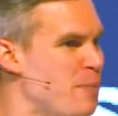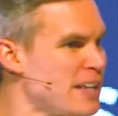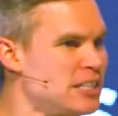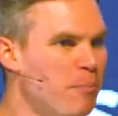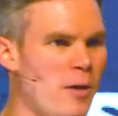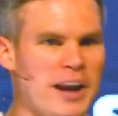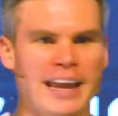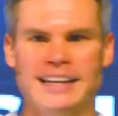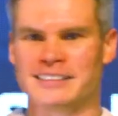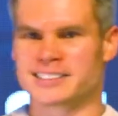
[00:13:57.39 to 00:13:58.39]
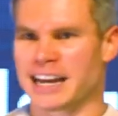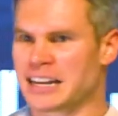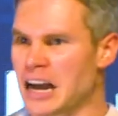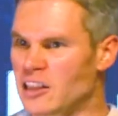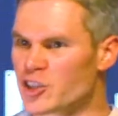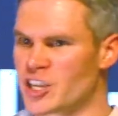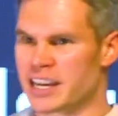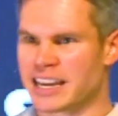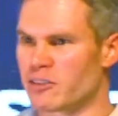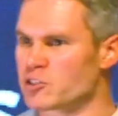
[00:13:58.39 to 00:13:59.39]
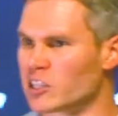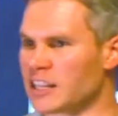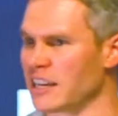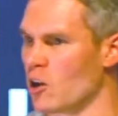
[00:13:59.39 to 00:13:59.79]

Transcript: picked up on it in psychology and counseling